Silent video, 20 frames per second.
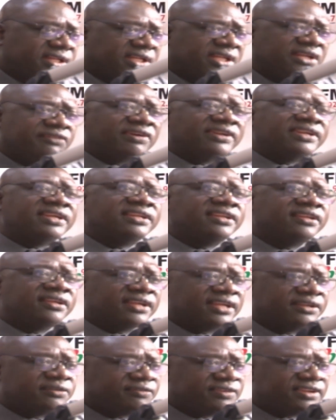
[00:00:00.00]
If at the
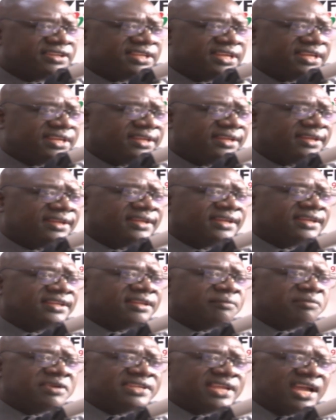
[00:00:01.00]
end of the day,
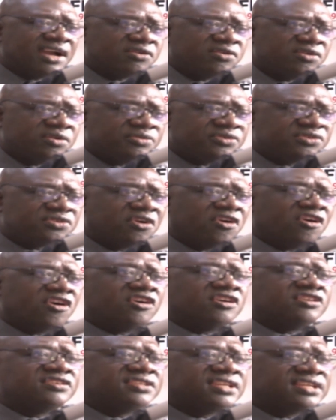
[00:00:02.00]
the major groups
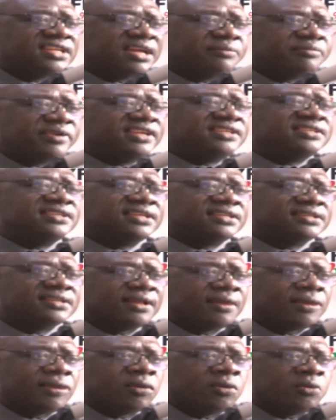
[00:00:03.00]
all say that president,
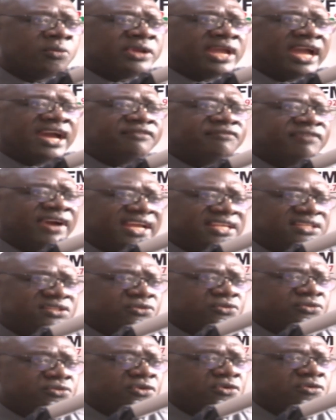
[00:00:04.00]
we advise
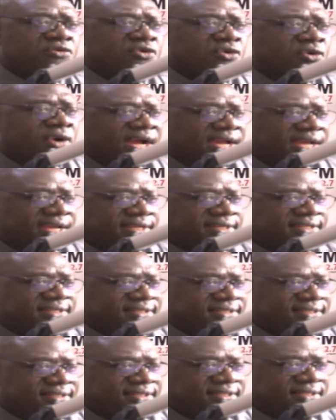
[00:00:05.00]
you don't go ahead.
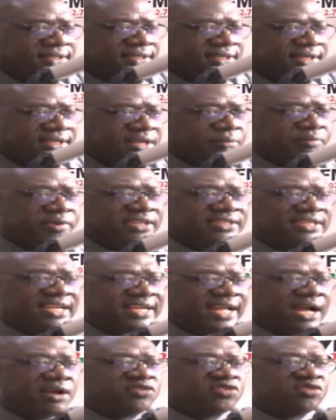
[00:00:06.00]
The
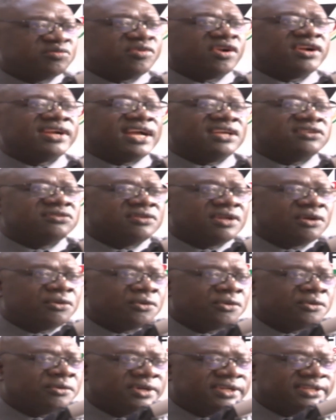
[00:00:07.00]
president comes to broadcast to the
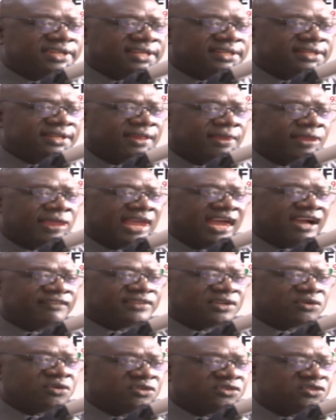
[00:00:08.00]
whole world that
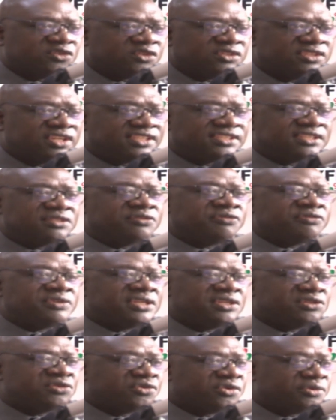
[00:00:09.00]
after consultations with
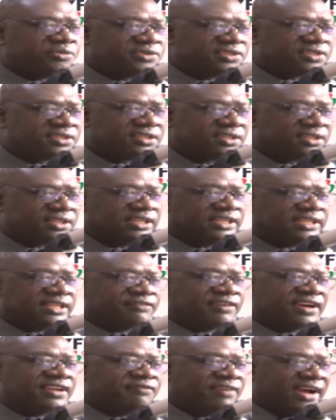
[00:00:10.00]
these groups,
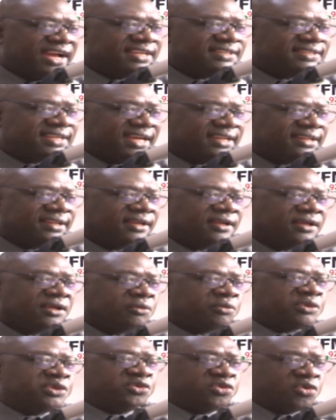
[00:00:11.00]
they've advised that
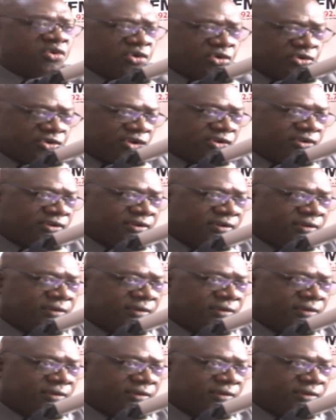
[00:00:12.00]
we should hold on.